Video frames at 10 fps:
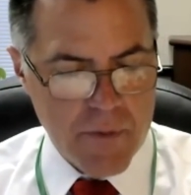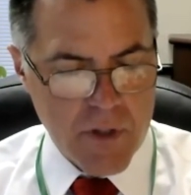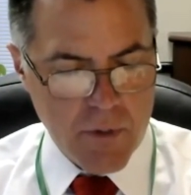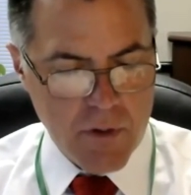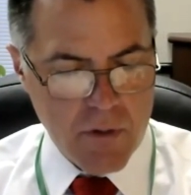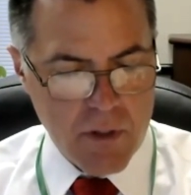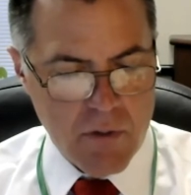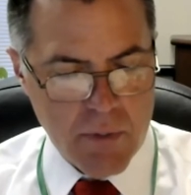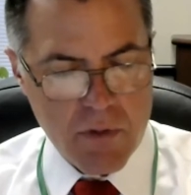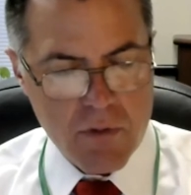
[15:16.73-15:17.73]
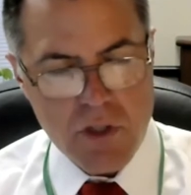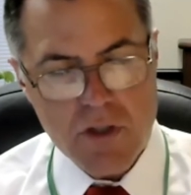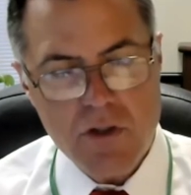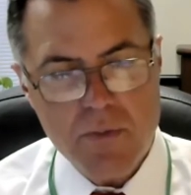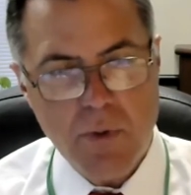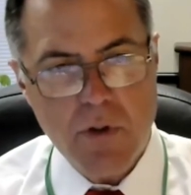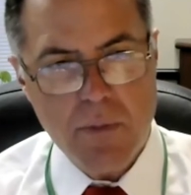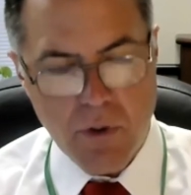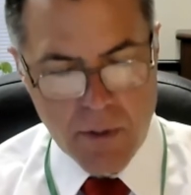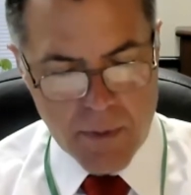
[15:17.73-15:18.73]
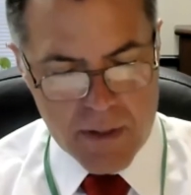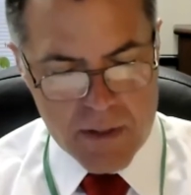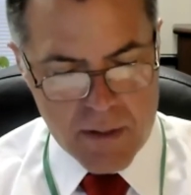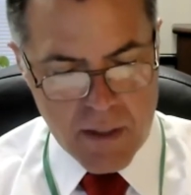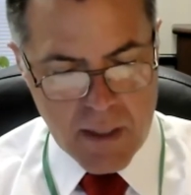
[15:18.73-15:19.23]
Community Criminal Justice Board appointments.